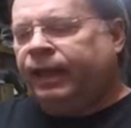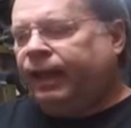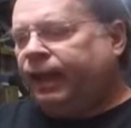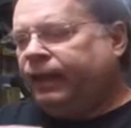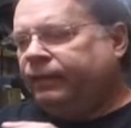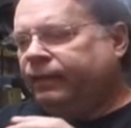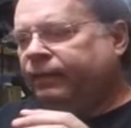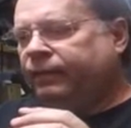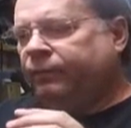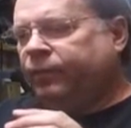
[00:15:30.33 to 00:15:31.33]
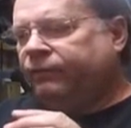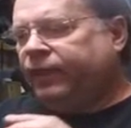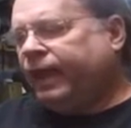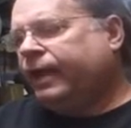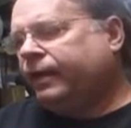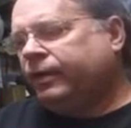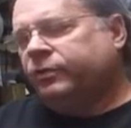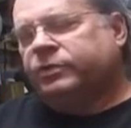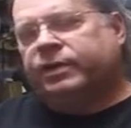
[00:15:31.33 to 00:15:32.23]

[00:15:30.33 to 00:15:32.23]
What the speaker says: and when that goes